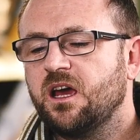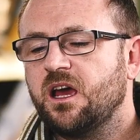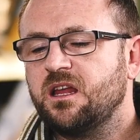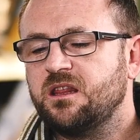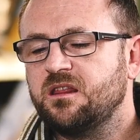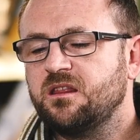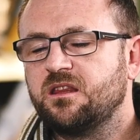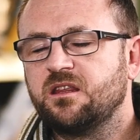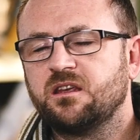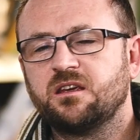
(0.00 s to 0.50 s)

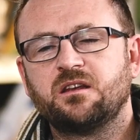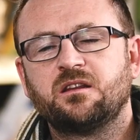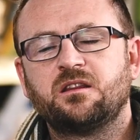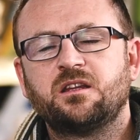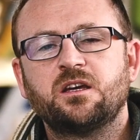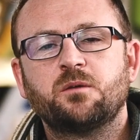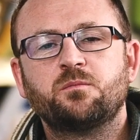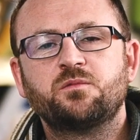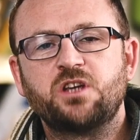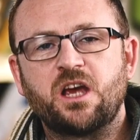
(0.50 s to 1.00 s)
And
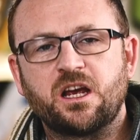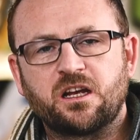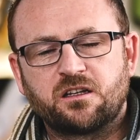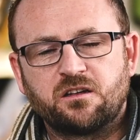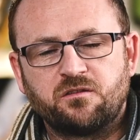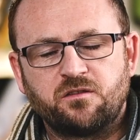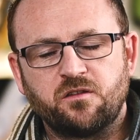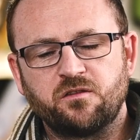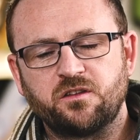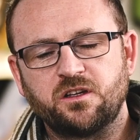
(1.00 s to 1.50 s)
the
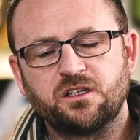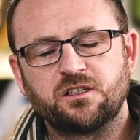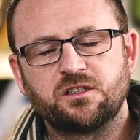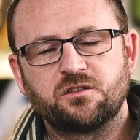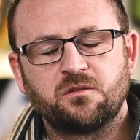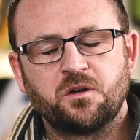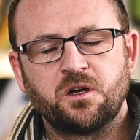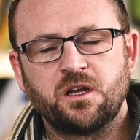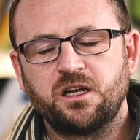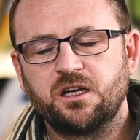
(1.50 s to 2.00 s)
objective of this
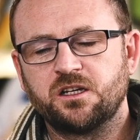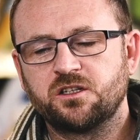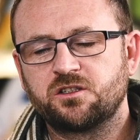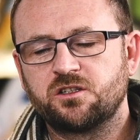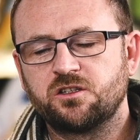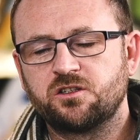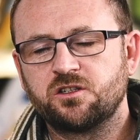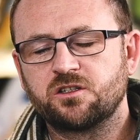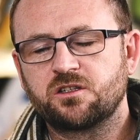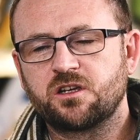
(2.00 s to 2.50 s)
really is
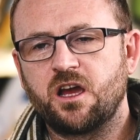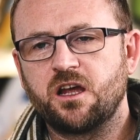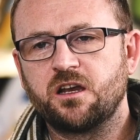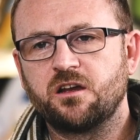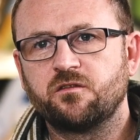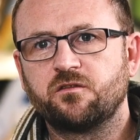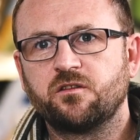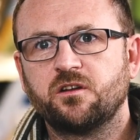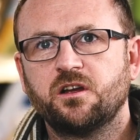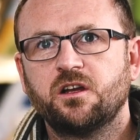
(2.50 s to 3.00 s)
to just kind
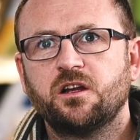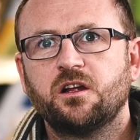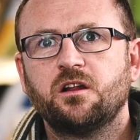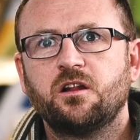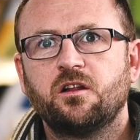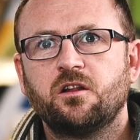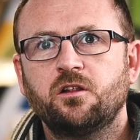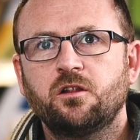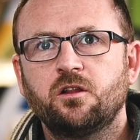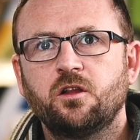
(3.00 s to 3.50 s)
of
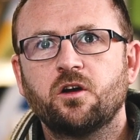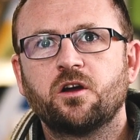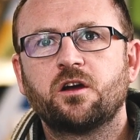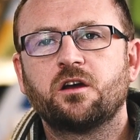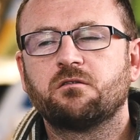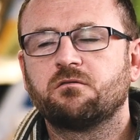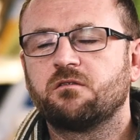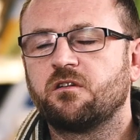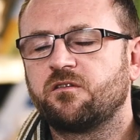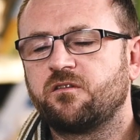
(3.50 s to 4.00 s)
look
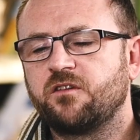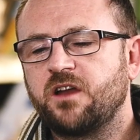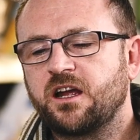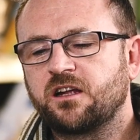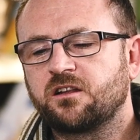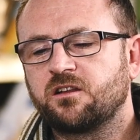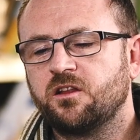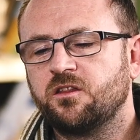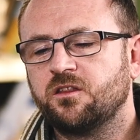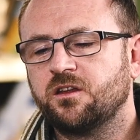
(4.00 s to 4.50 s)
and
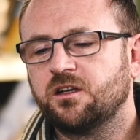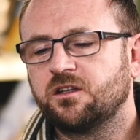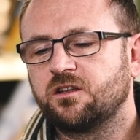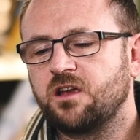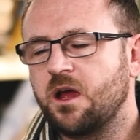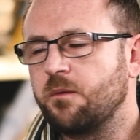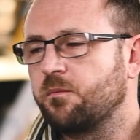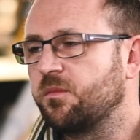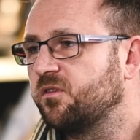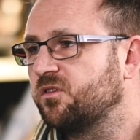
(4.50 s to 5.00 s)
reflect on the
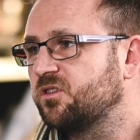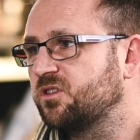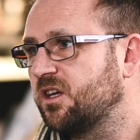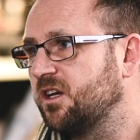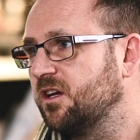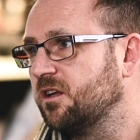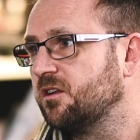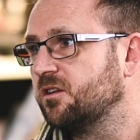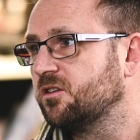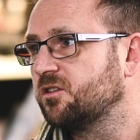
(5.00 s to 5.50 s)
type of
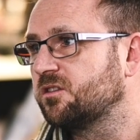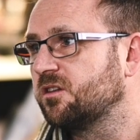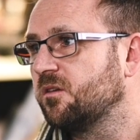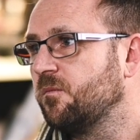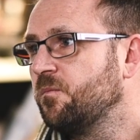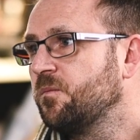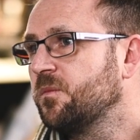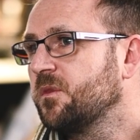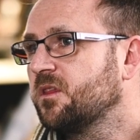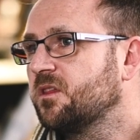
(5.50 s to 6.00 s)
skills
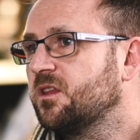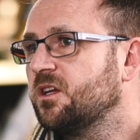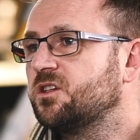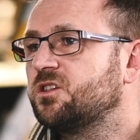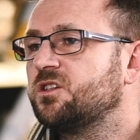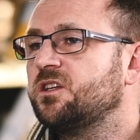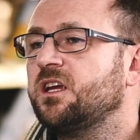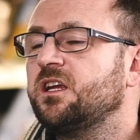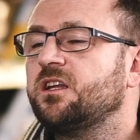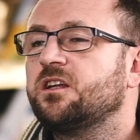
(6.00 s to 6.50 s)

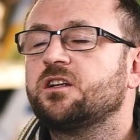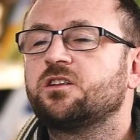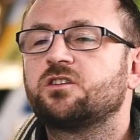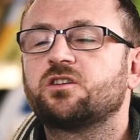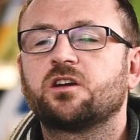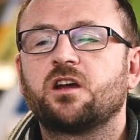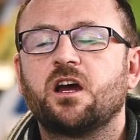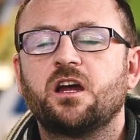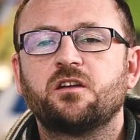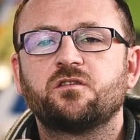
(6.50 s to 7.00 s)
that's needed
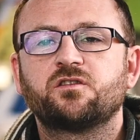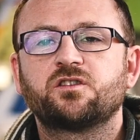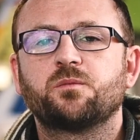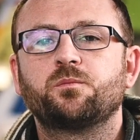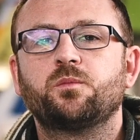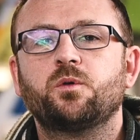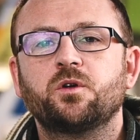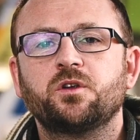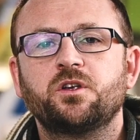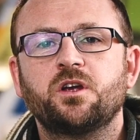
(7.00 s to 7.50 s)
to kind of
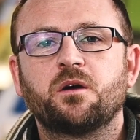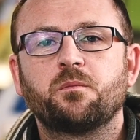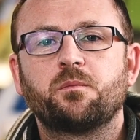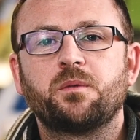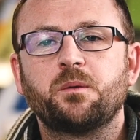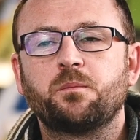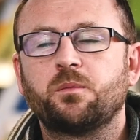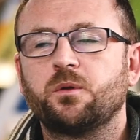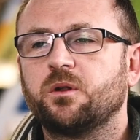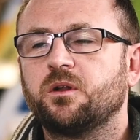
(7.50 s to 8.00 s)
support young
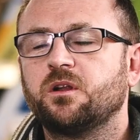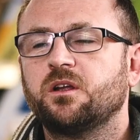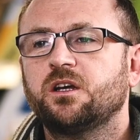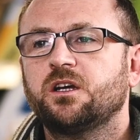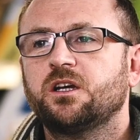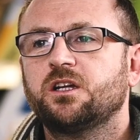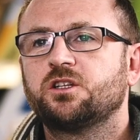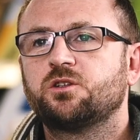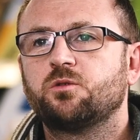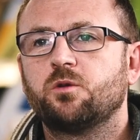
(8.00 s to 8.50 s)
people,
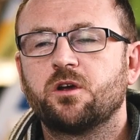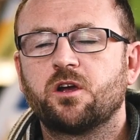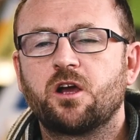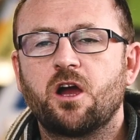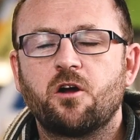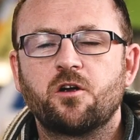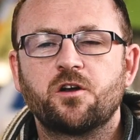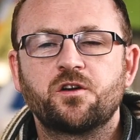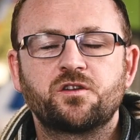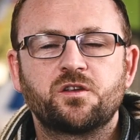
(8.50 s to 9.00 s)
to
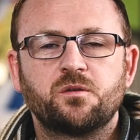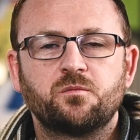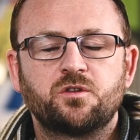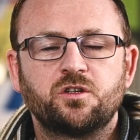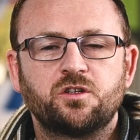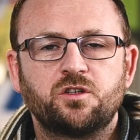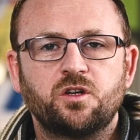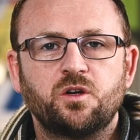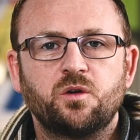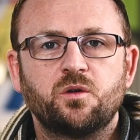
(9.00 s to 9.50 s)
encourage them
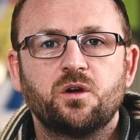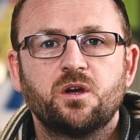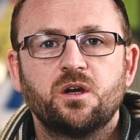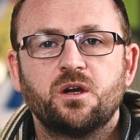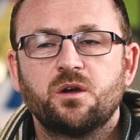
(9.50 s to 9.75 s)
to do